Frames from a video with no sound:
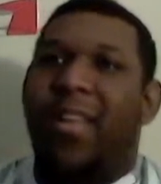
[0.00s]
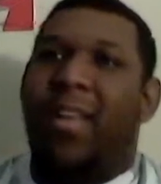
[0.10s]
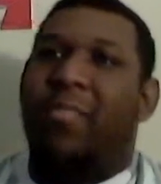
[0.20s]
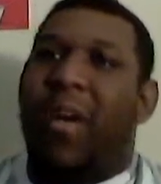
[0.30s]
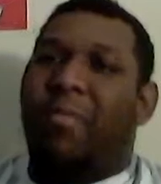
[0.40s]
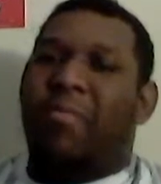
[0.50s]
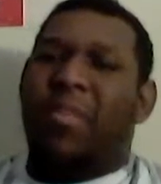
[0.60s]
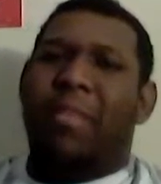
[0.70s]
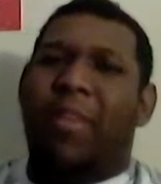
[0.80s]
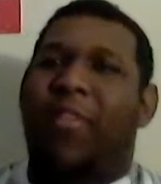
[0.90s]
and
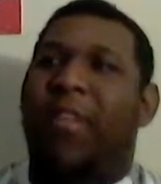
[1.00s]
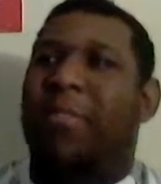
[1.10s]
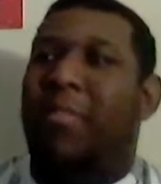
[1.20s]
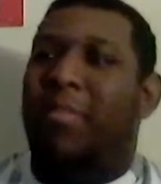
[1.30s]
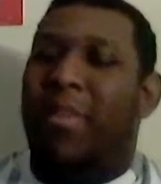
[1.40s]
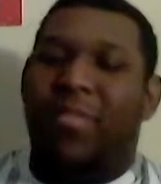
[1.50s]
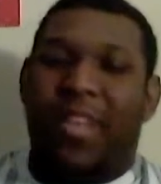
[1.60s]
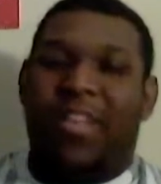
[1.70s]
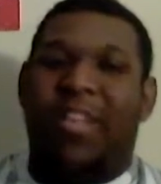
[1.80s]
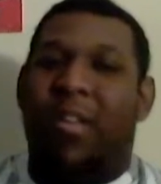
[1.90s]
one of my favorite moments was
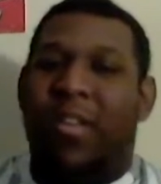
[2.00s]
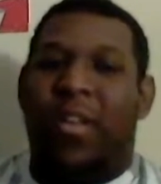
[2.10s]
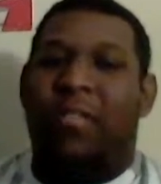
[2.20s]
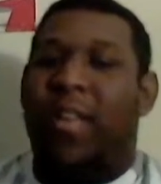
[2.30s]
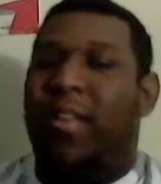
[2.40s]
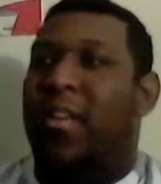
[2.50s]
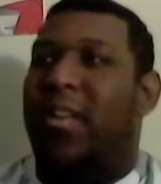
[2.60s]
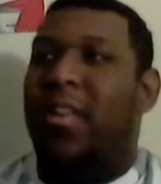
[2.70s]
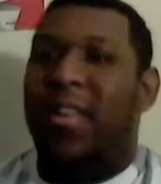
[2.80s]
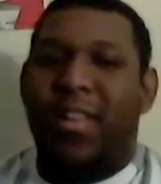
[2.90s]
that Saotori took